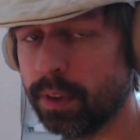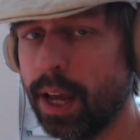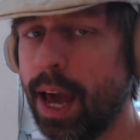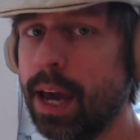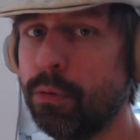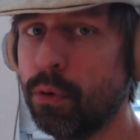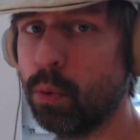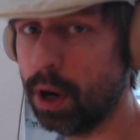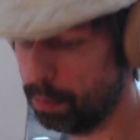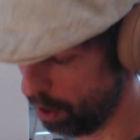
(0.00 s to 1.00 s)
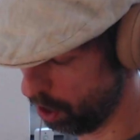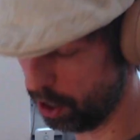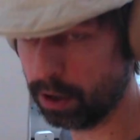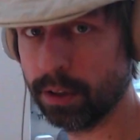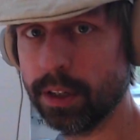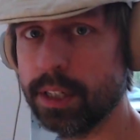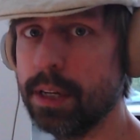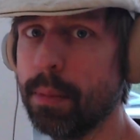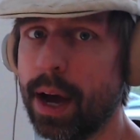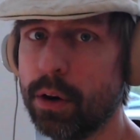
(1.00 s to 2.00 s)
A for one bar, D
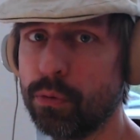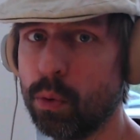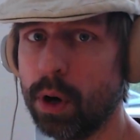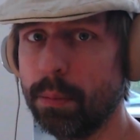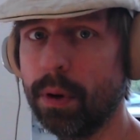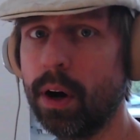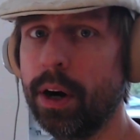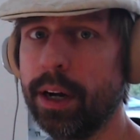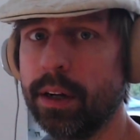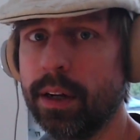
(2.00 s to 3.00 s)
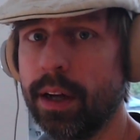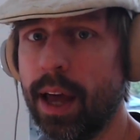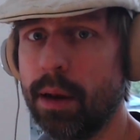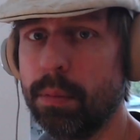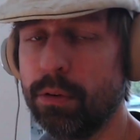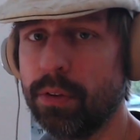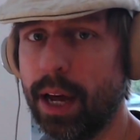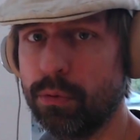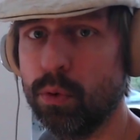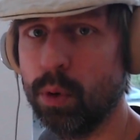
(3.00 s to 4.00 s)
minor for one bar, and B
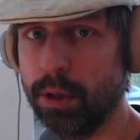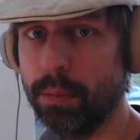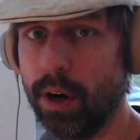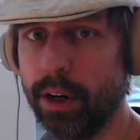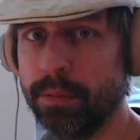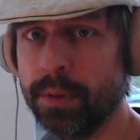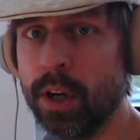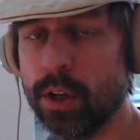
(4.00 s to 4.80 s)
flat for one bar.